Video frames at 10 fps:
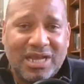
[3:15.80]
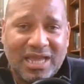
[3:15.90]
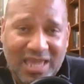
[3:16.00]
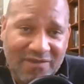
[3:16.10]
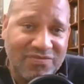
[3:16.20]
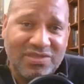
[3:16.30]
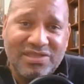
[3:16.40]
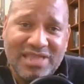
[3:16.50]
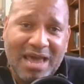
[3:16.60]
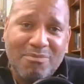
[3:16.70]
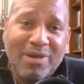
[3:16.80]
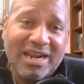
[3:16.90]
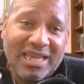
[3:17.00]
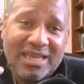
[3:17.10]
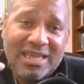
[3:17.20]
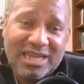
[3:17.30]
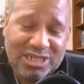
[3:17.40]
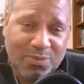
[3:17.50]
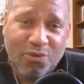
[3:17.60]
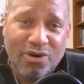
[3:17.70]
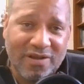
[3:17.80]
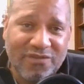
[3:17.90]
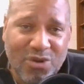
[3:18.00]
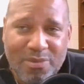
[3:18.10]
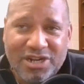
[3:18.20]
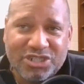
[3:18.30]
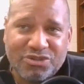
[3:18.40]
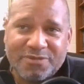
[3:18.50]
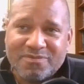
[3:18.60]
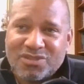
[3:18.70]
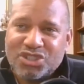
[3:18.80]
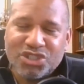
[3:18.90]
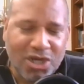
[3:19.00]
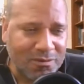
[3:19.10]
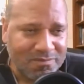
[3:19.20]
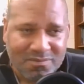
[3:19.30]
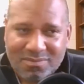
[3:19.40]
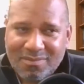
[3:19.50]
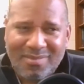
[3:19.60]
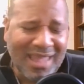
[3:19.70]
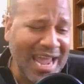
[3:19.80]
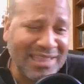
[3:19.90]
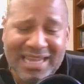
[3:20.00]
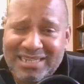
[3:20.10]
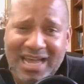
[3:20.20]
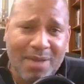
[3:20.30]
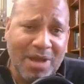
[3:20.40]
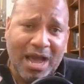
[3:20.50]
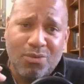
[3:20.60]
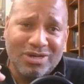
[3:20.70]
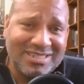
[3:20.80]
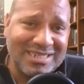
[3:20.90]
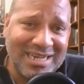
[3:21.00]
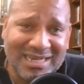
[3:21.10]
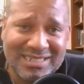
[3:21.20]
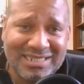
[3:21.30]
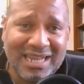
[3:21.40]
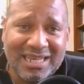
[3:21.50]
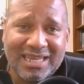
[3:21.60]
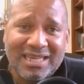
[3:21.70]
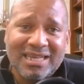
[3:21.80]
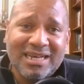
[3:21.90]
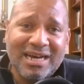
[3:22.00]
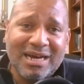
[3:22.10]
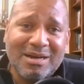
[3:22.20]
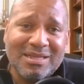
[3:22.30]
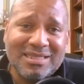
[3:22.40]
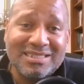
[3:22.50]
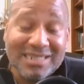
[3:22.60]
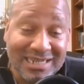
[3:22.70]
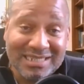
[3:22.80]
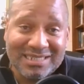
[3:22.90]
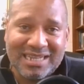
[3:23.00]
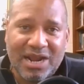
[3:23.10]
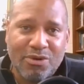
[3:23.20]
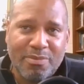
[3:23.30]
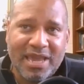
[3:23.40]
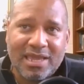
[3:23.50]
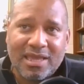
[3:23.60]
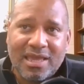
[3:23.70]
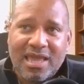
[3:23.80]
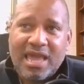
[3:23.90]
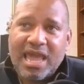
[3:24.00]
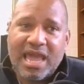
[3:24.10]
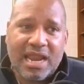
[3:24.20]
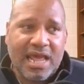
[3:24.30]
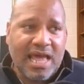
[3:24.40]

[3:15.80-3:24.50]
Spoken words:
give that money in support of your ministry. So at that time, I was selling the CDs that I would make. And